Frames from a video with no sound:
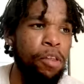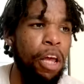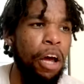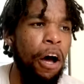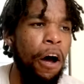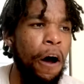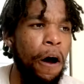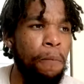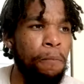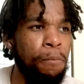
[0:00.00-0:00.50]

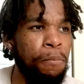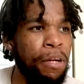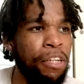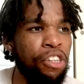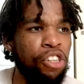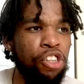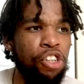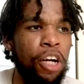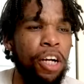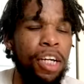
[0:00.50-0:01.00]
And make
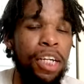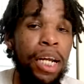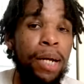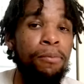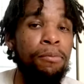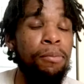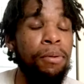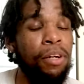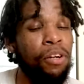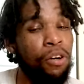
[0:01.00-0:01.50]
sure y'all connect
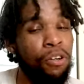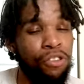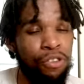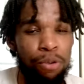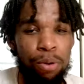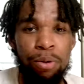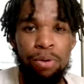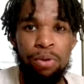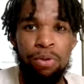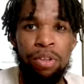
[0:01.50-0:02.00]
with me on all
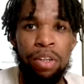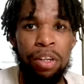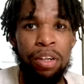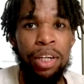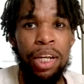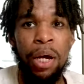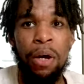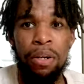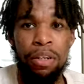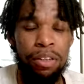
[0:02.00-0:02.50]
socials that are
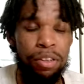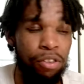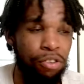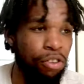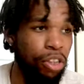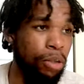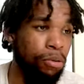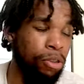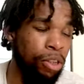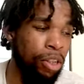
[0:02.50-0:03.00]
down in the
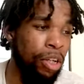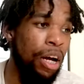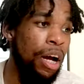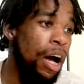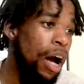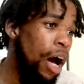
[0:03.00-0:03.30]
description.